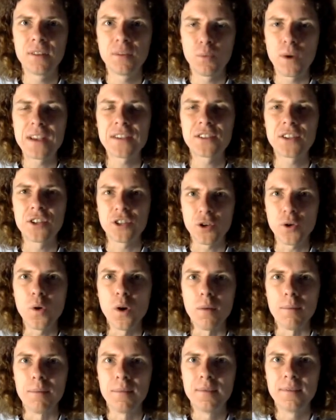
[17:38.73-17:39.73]
Western
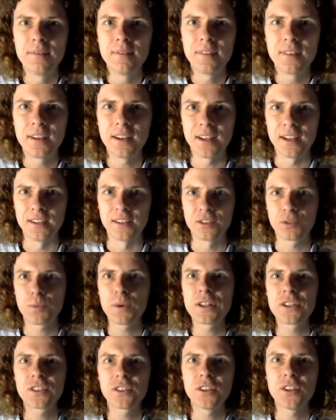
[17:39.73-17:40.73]
Europe, in
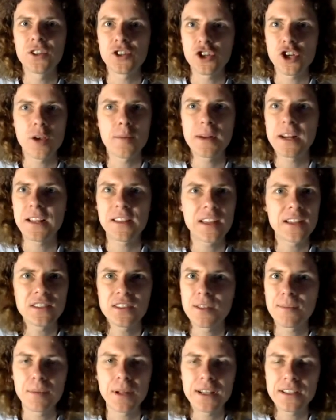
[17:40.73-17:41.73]
Switzerland, Germany. These
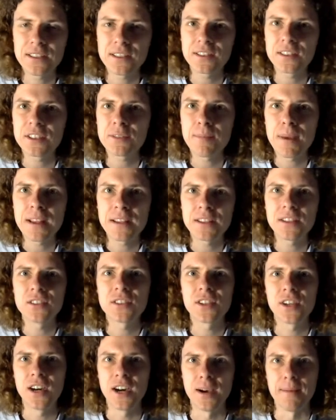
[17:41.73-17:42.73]
are the places he spends his
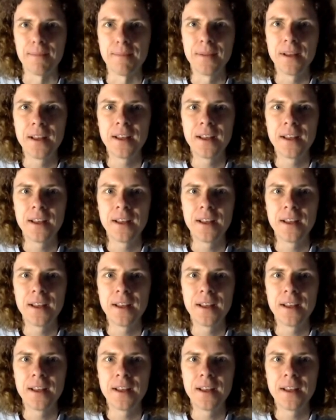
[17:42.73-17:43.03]
time.